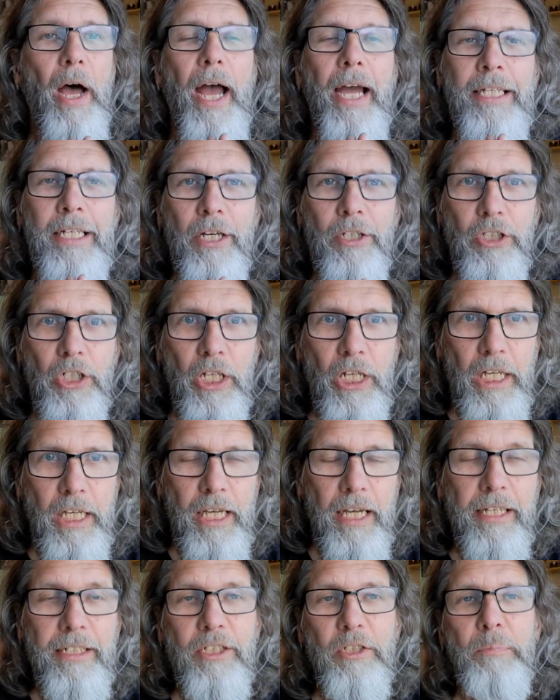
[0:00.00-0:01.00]
Energy
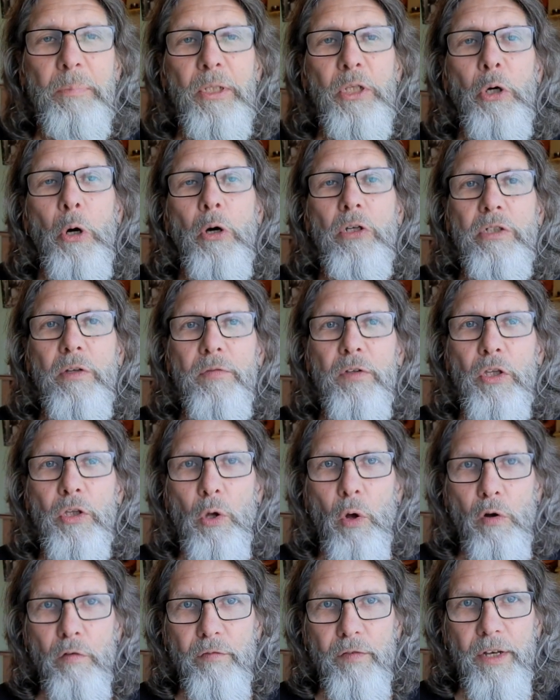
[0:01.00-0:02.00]
here is because of the
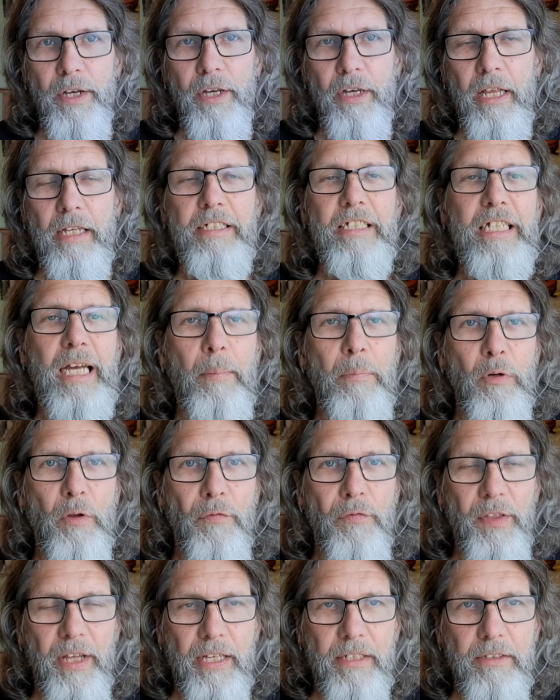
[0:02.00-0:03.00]
dolphin. There's a couple
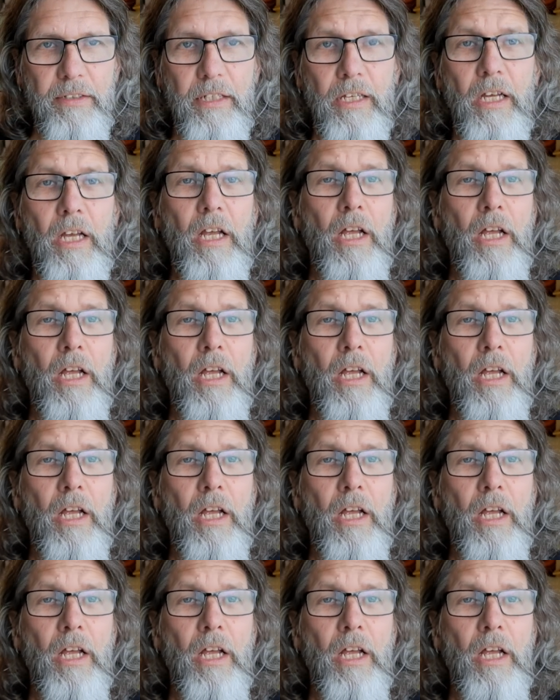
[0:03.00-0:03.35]
of things.